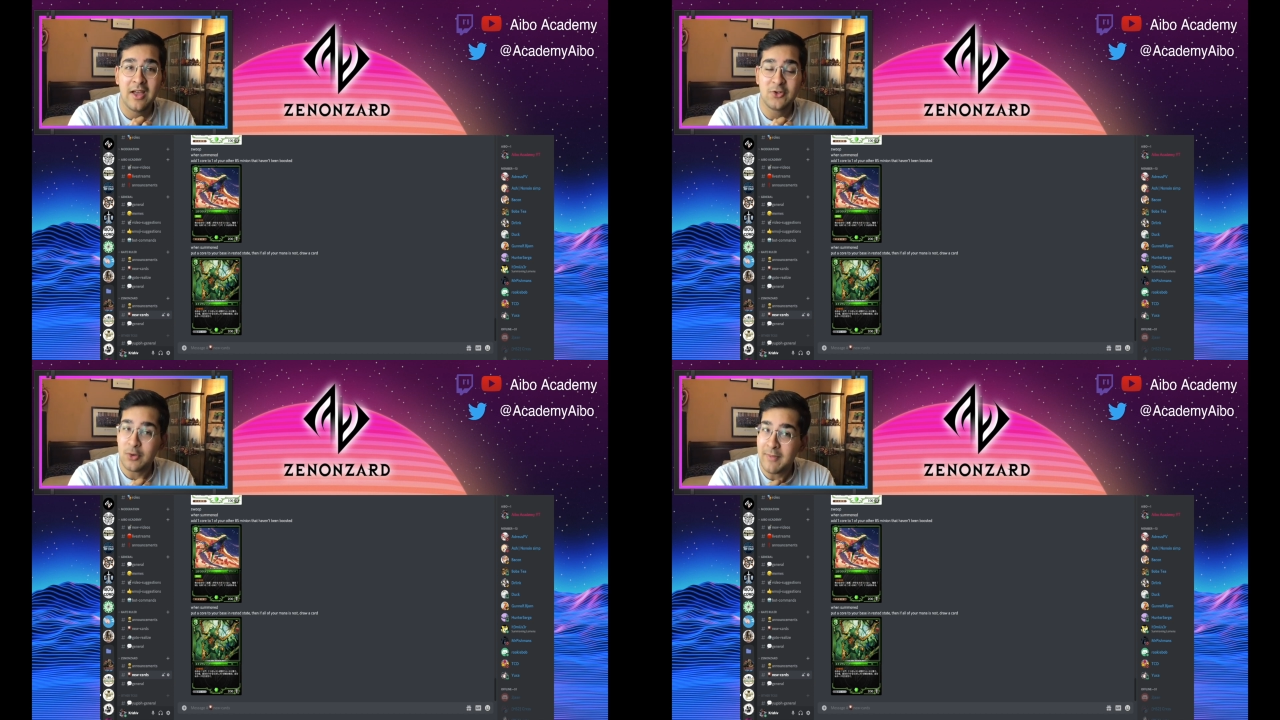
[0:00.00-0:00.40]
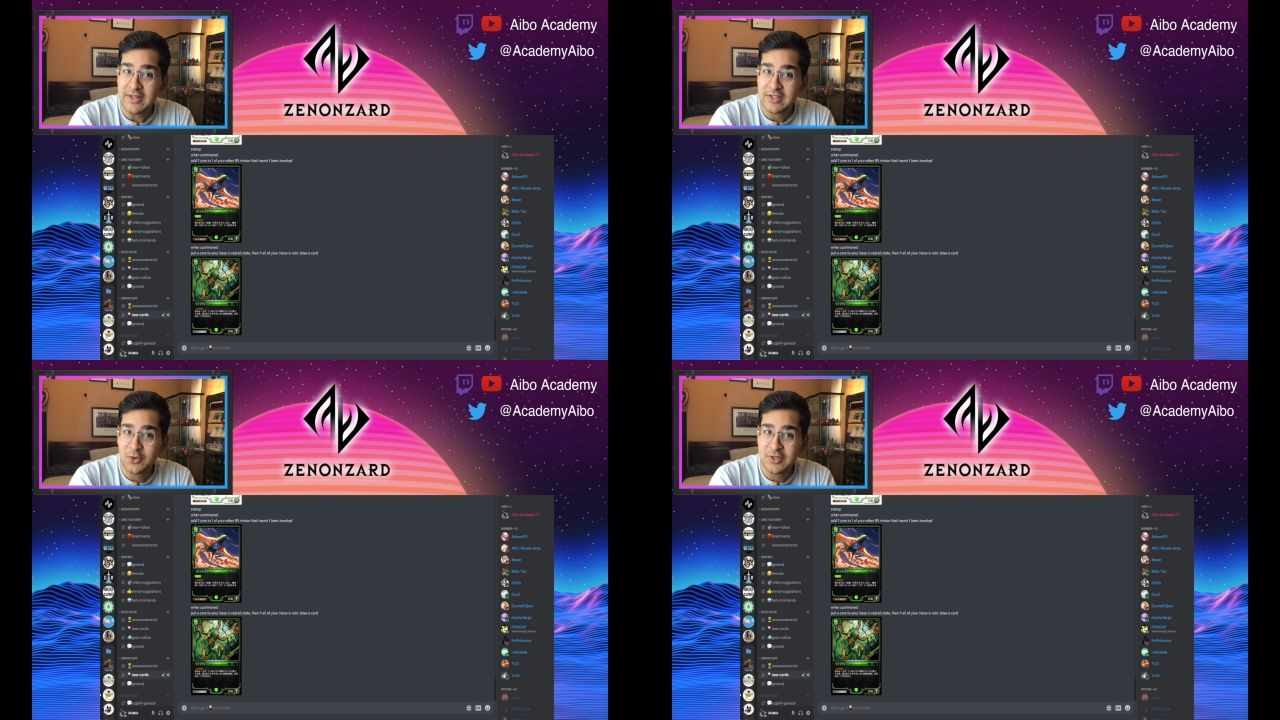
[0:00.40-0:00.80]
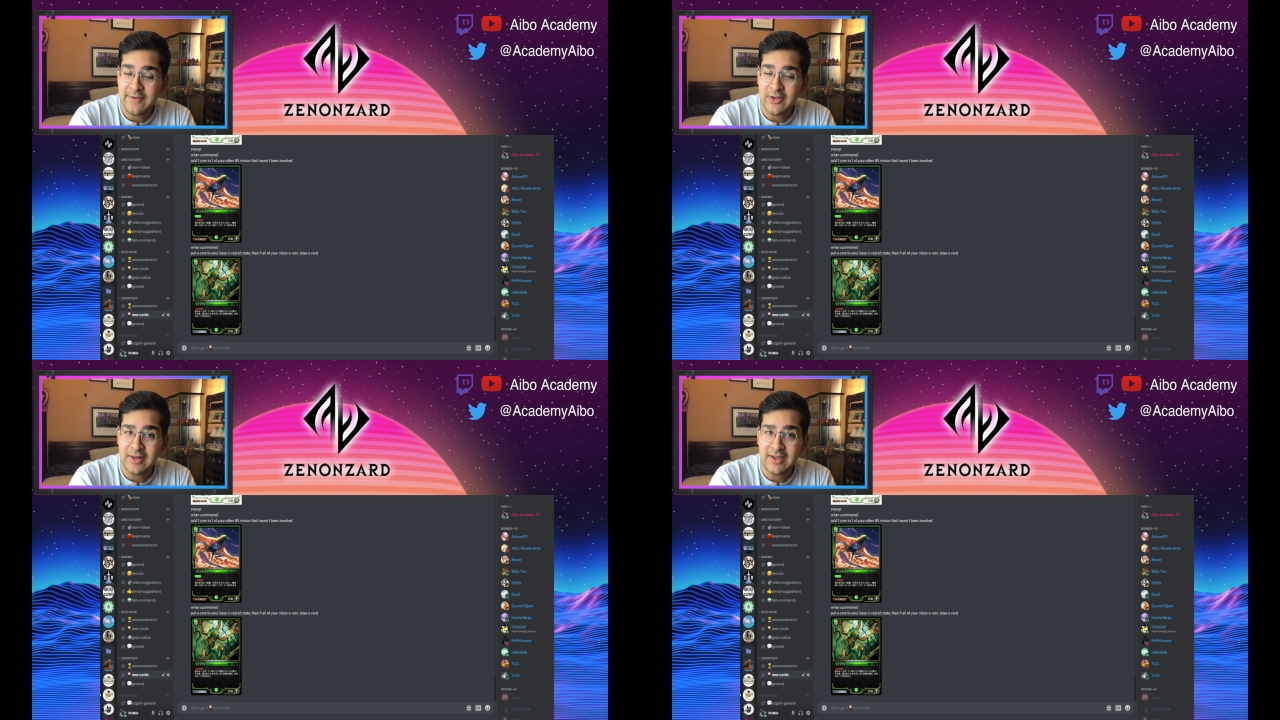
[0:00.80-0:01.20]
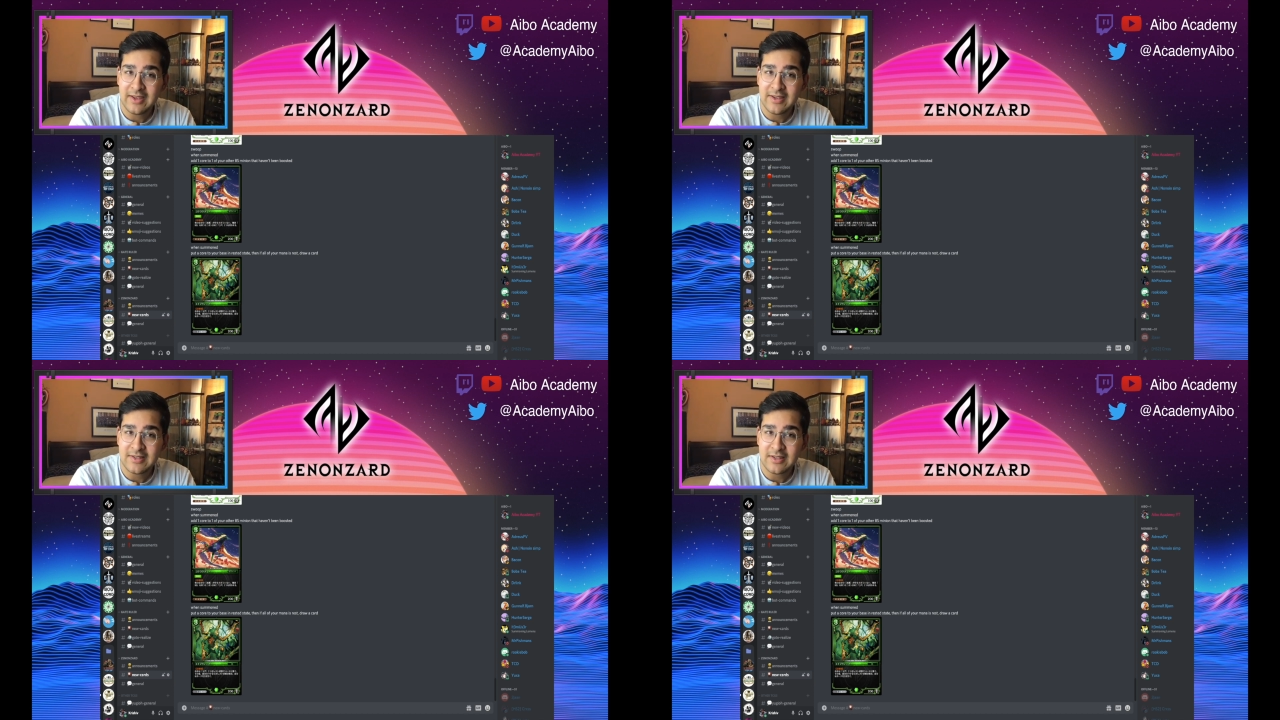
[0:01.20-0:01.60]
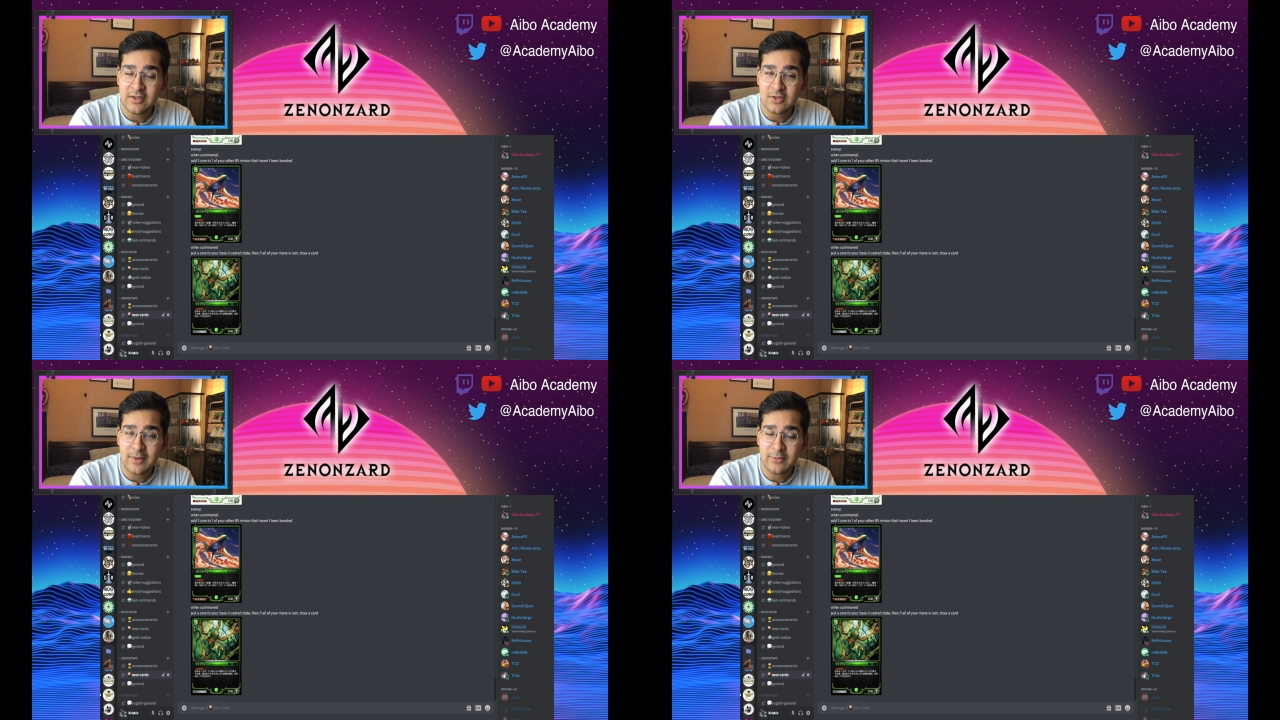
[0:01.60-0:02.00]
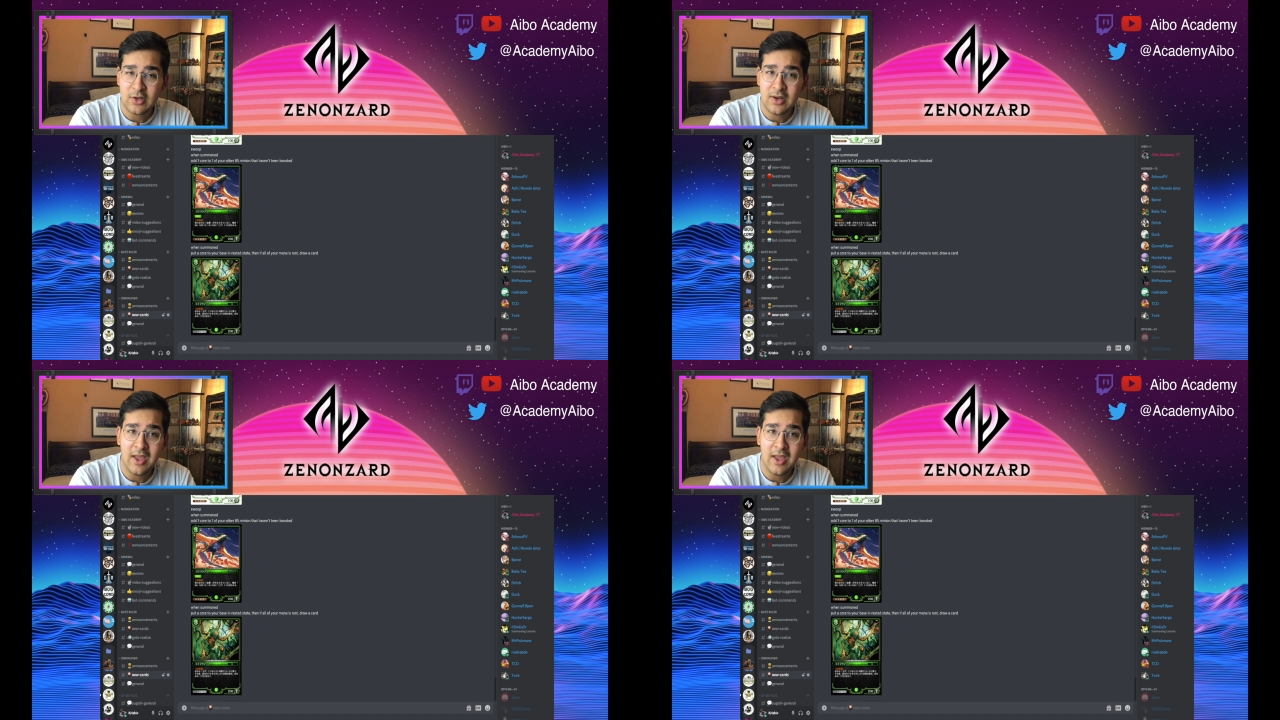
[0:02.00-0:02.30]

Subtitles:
Join my Discord server, link is in the description,